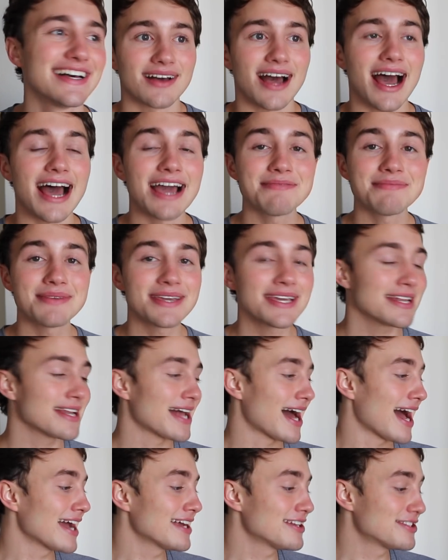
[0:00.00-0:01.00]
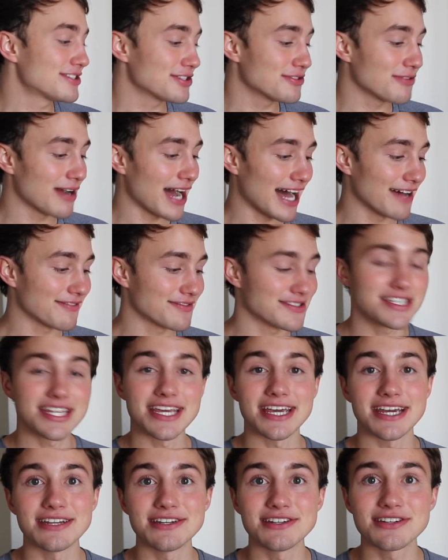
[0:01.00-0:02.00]
I mean, I do have
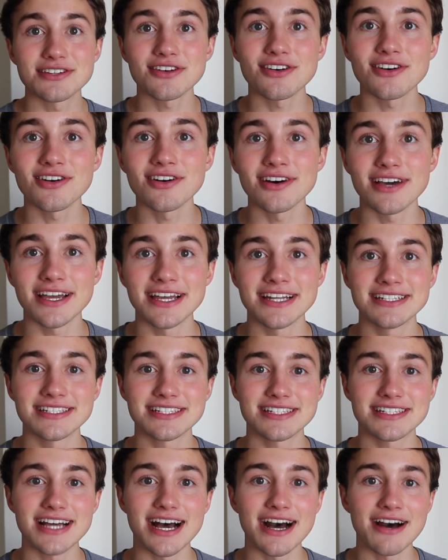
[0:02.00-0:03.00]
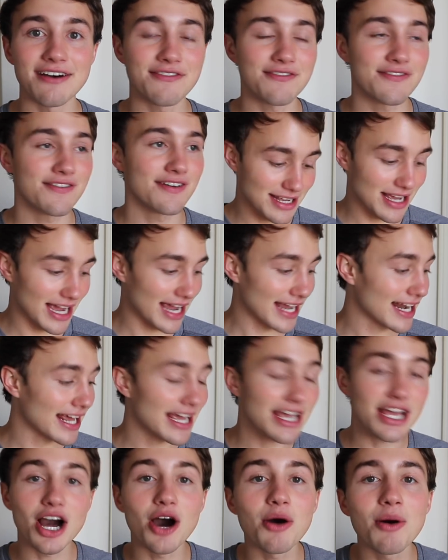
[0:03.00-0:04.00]
Tinder and stuff, and
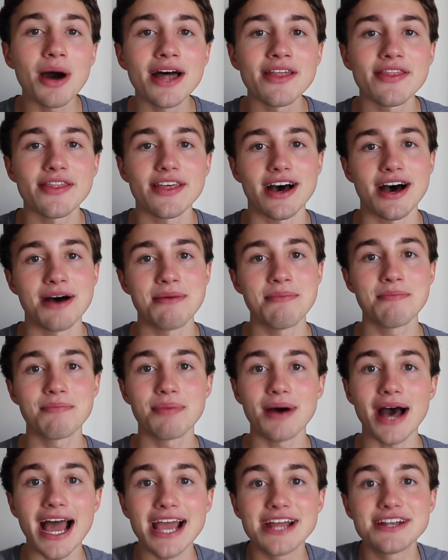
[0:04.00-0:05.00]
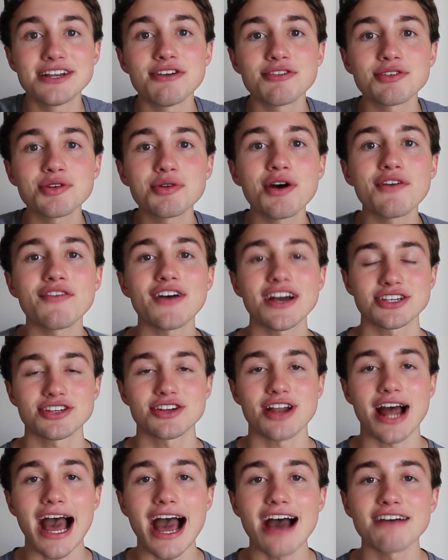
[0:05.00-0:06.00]
I go on them, but I don't know if I
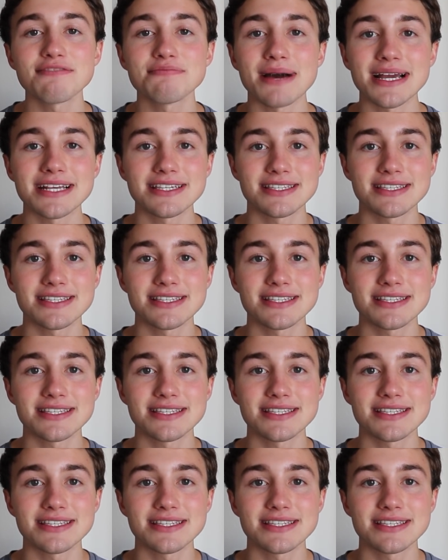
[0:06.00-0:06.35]
should have my